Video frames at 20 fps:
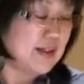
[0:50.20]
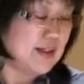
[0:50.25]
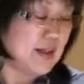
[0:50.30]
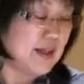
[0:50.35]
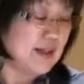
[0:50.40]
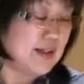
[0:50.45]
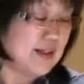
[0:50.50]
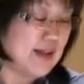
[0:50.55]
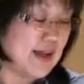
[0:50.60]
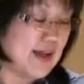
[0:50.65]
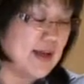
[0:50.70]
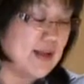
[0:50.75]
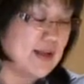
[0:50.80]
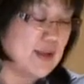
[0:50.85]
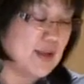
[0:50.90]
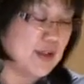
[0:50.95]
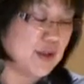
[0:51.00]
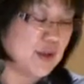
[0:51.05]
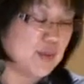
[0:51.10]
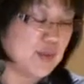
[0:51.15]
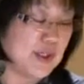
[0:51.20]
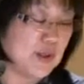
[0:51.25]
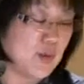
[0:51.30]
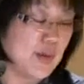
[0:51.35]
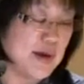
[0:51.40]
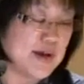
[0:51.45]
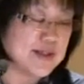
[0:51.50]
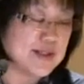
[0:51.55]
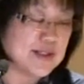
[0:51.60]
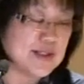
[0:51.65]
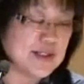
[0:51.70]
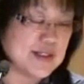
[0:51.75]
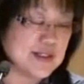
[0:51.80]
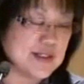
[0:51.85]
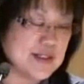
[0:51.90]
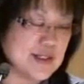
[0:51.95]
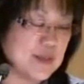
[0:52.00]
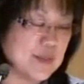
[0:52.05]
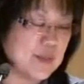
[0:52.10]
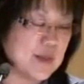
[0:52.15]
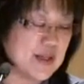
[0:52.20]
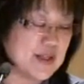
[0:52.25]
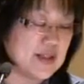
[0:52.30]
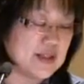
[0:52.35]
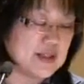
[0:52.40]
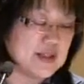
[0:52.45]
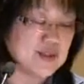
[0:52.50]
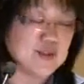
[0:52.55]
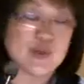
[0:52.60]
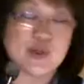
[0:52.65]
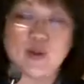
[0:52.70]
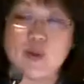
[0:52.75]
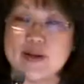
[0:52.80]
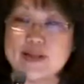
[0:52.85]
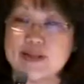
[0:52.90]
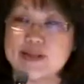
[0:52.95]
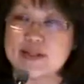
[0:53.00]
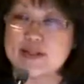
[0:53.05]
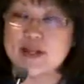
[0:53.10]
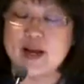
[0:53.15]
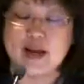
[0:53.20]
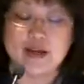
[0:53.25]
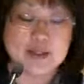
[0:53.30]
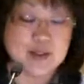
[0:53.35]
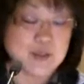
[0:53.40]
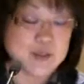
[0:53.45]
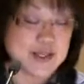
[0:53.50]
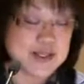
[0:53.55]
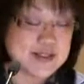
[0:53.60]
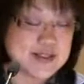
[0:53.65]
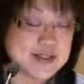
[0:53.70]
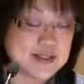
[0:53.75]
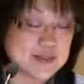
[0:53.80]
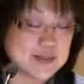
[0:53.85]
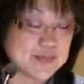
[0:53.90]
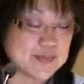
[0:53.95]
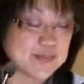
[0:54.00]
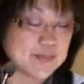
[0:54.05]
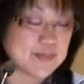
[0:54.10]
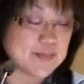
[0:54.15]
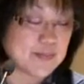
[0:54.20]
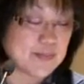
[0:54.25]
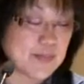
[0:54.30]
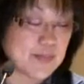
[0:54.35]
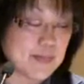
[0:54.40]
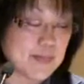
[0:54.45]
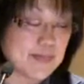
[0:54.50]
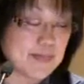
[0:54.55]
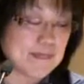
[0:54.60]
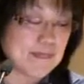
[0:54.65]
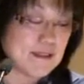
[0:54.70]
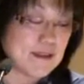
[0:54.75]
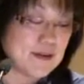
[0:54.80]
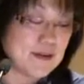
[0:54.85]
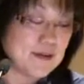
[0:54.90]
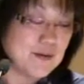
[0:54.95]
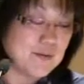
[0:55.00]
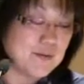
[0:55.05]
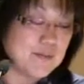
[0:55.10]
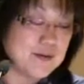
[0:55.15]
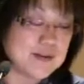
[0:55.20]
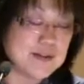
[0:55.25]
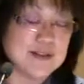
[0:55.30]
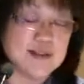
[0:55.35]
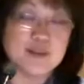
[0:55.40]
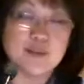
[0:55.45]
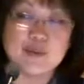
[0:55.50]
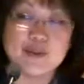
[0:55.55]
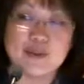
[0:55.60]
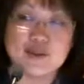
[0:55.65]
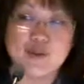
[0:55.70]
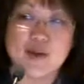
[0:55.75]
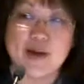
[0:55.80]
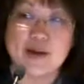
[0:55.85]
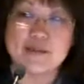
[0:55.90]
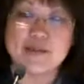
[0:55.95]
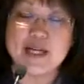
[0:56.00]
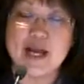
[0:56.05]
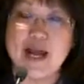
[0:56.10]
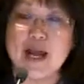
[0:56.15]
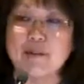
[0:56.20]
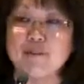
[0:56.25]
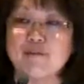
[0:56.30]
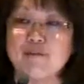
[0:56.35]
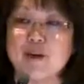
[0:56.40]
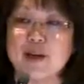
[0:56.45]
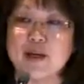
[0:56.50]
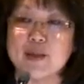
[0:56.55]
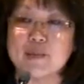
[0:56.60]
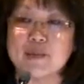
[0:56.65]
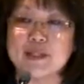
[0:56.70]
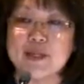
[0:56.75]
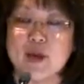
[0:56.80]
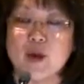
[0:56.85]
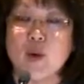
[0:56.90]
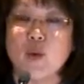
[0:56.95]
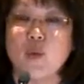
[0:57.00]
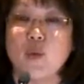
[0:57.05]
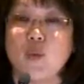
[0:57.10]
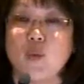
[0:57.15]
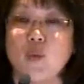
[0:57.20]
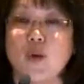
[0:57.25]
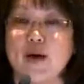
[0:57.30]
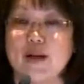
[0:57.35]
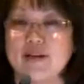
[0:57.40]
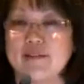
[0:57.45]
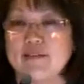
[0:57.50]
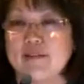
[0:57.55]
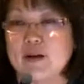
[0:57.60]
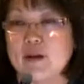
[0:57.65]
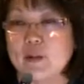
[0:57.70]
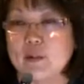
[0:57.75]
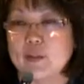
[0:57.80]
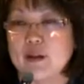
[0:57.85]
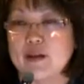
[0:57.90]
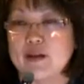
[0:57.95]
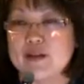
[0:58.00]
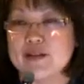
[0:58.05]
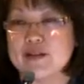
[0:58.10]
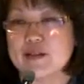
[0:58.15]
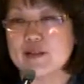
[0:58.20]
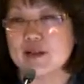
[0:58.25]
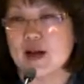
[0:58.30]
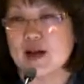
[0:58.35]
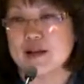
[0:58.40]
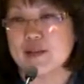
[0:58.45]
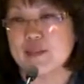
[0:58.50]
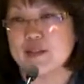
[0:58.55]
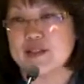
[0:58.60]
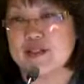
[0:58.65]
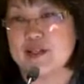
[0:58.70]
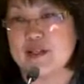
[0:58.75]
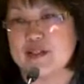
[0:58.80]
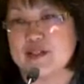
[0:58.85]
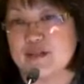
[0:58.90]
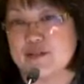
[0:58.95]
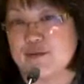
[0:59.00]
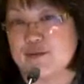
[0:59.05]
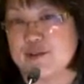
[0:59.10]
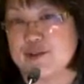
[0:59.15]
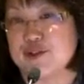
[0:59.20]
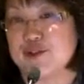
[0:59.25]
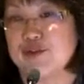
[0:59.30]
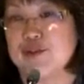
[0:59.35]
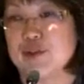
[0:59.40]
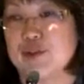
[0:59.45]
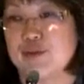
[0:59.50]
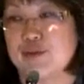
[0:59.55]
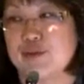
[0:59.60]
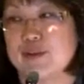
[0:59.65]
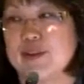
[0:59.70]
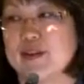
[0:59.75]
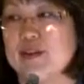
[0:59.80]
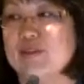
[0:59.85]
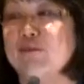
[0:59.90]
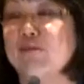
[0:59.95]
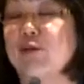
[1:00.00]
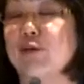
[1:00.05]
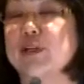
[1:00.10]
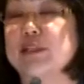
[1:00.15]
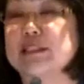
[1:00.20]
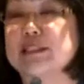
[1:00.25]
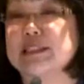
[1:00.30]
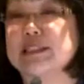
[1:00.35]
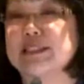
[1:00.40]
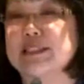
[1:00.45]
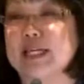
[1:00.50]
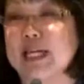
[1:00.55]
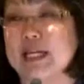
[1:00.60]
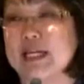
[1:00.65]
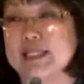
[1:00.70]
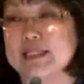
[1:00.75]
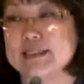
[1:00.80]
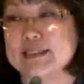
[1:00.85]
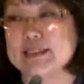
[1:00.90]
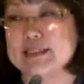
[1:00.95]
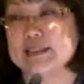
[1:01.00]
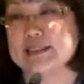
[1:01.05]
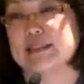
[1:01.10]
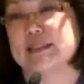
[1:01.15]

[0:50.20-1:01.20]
And then you're requested to submit these requested documents within the prescribed time frames. One of them is the documentation for STRIF within 14 days.